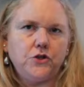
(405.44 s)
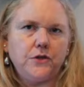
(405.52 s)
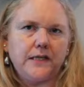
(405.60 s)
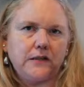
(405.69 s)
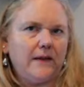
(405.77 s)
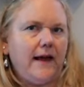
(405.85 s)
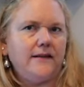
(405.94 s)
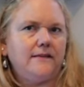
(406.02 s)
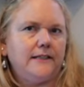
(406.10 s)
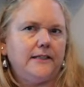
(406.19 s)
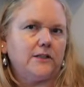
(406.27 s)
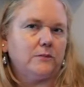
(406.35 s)
you get less
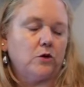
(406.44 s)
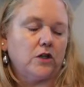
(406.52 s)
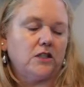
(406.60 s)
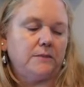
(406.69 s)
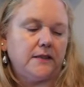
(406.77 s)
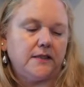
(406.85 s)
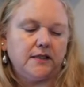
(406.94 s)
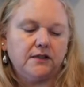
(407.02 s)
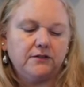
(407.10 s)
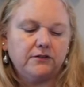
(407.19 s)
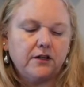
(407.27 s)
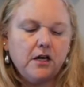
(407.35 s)
and it's more
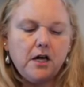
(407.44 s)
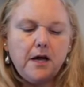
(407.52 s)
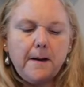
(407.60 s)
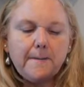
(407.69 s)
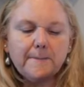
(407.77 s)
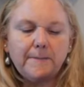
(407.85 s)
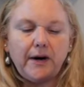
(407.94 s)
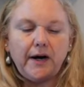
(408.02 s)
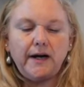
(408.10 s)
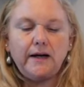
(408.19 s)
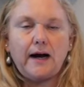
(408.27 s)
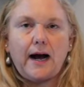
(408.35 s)
expensive.
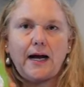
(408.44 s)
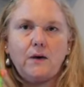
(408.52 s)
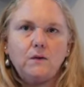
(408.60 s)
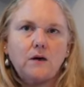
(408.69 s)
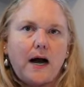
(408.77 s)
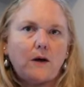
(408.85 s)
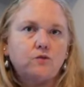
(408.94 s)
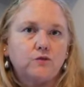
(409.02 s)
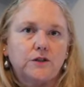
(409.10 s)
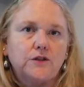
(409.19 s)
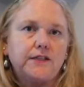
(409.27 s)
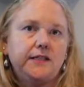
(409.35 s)
But I
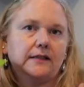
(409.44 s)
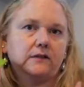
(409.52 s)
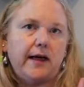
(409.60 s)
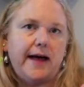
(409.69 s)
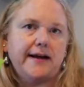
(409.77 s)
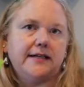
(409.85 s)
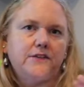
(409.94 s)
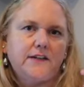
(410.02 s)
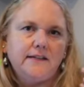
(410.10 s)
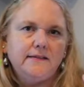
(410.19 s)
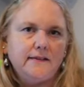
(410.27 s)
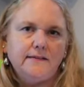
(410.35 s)
really liked the
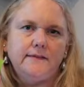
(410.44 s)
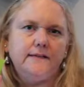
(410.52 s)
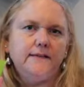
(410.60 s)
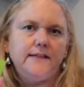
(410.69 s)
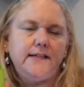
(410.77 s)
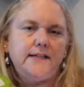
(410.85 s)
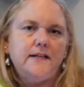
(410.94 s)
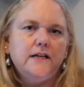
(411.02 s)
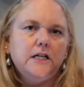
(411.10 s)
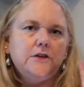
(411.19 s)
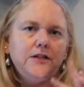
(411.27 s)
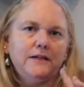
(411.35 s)
consistency,
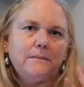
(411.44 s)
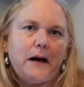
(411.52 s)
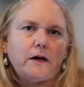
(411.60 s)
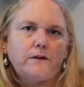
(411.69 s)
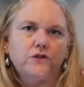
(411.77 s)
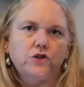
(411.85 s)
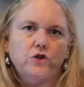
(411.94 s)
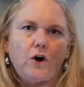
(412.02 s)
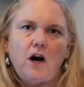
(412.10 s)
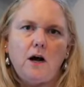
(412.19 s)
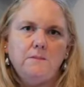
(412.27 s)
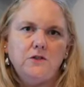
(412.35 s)
the amount of
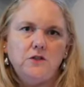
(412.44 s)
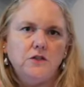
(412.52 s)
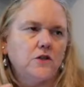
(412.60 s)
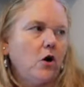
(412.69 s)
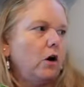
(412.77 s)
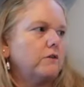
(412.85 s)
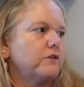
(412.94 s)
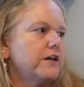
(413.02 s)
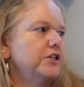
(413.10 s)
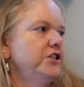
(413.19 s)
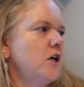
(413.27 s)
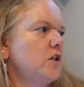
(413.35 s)
scrub to dissolve
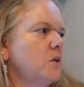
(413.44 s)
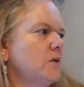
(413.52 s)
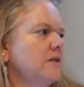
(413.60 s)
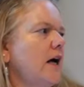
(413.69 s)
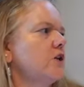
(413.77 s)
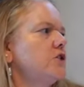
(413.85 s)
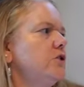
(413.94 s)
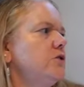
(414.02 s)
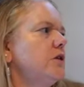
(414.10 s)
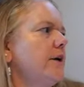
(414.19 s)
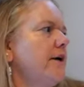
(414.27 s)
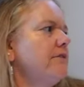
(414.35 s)
ratio so it's not too
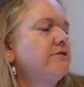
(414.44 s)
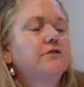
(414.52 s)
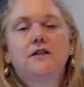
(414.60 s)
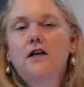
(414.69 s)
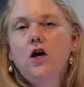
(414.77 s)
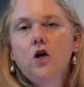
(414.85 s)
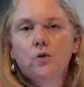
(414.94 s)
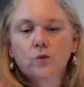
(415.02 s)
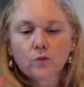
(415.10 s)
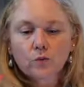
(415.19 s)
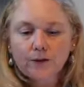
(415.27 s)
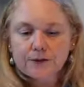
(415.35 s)
tough.
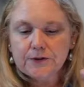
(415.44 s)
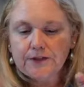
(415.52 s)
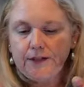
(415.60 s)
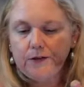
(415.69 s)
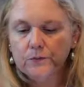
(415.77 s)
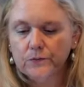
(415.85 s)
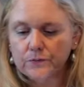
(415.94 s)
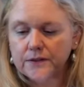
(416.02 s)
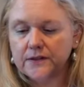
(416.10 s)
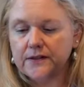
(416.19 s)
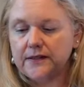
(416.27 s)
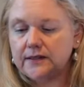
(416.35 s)
Really,
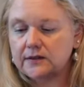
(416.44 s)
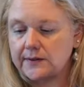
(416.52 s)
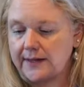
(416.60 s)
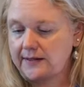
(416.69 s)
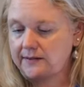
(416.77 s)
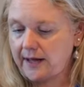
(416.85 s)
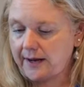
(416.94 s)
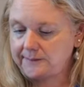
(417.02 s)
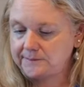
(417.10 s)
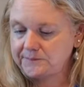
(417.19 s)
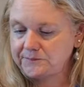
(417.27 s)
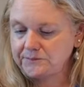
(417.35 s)
really liked that.
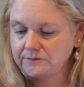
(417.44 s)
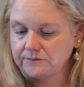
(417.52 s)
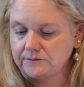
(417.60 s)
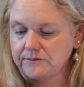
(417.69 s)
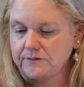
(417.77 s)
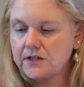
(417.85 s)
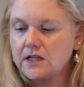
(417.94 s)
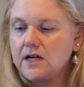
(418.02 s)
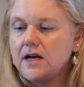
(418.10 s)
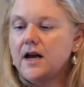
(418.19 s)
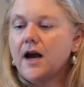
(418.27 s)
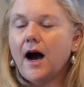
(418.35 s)

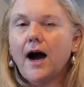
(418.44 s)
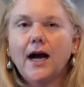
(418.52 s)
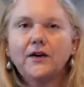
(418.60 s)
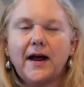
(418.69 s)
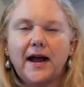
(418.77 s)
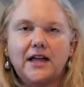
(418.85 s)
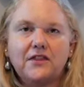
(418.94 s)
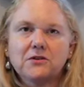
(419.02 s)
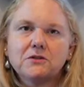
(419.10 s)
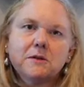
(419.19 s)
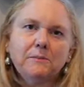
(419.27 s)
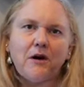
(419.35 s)
All right, this
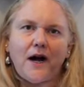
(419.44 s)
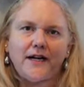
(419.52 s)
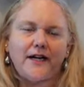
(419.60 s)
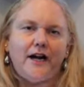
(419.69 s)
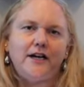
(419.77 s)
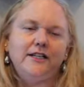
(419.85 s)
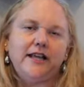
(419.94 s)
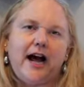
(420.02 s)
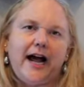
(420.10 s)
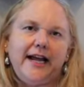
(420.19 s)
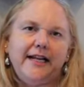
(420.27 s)
was a product that I